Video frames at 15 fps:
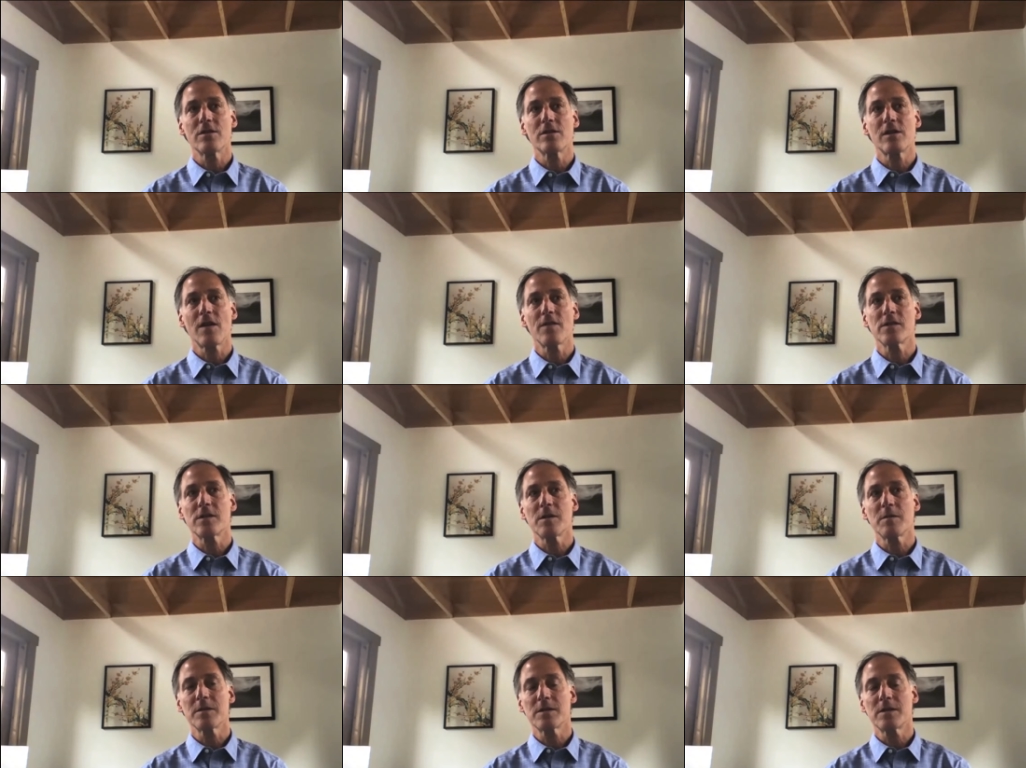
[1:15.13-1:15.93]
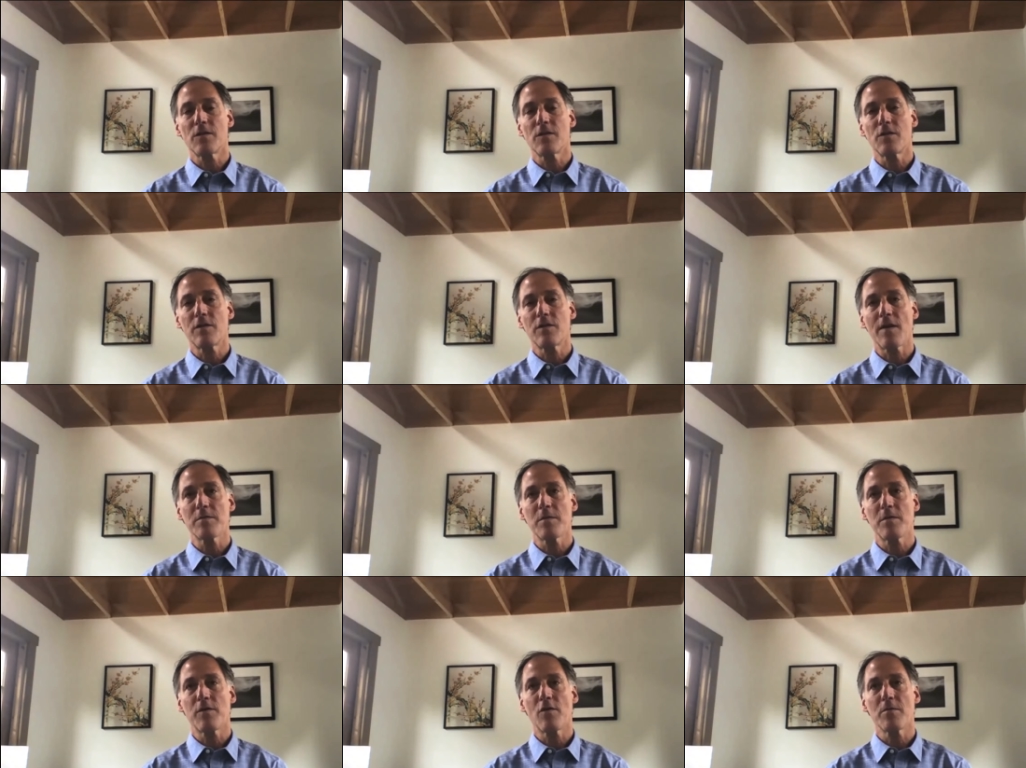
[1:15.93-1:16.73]
cover some of the stuff we've covered
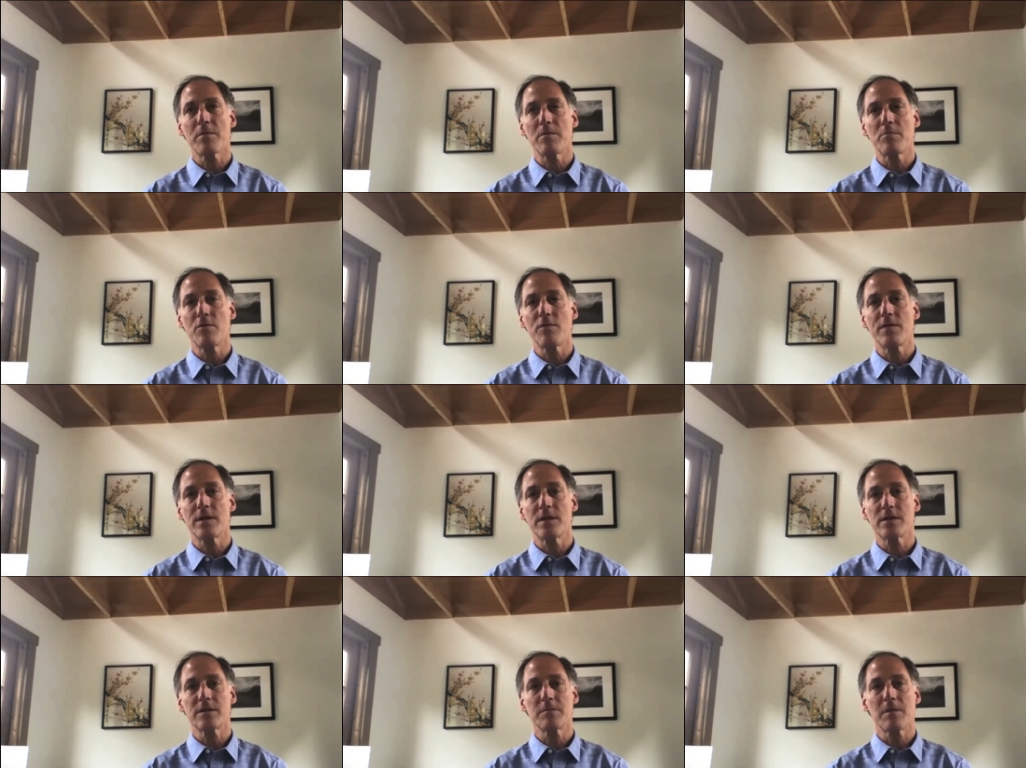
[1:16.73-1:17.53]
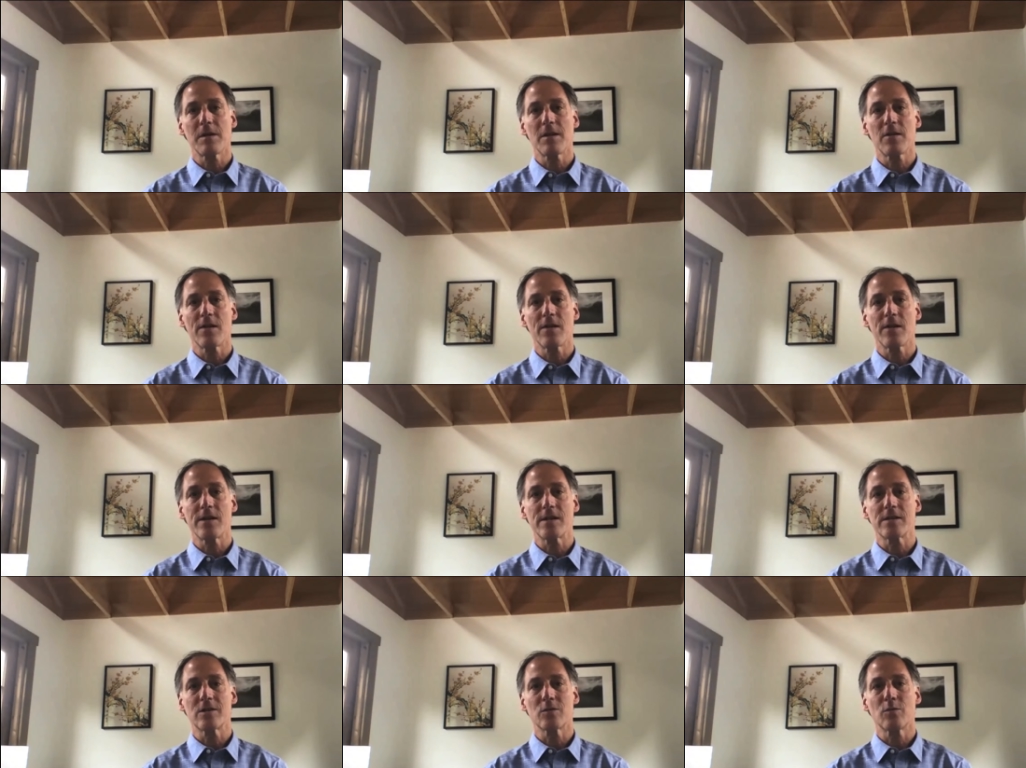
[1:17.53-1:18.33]
before, but move into some other
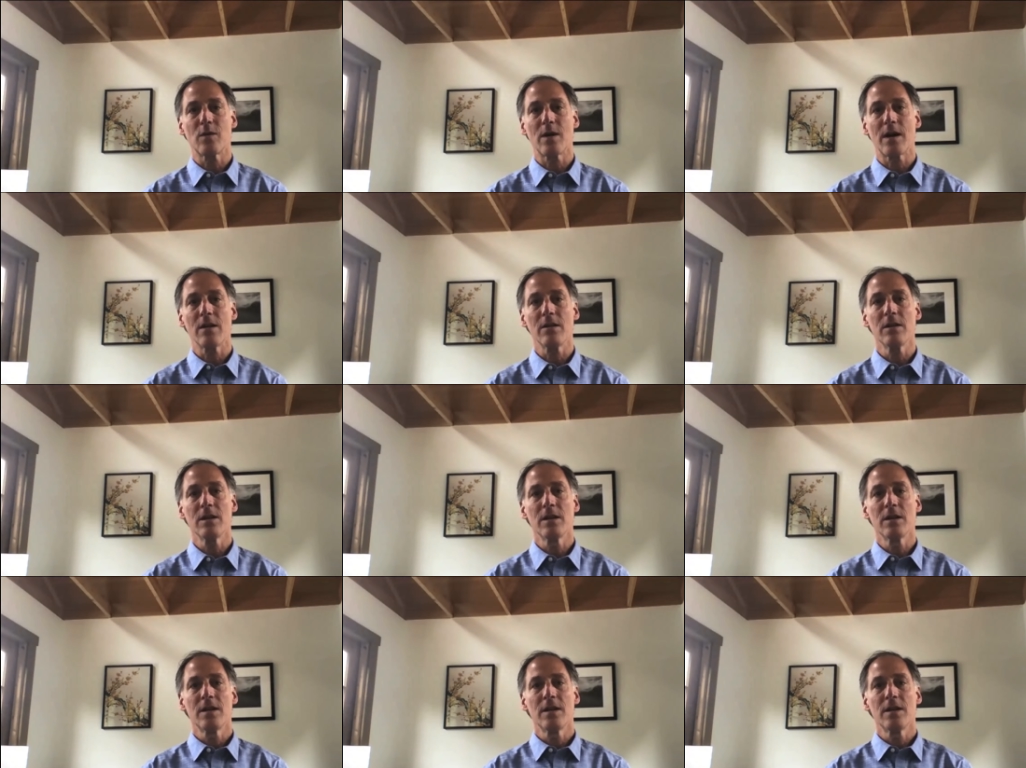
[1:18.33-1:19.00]
areas as well.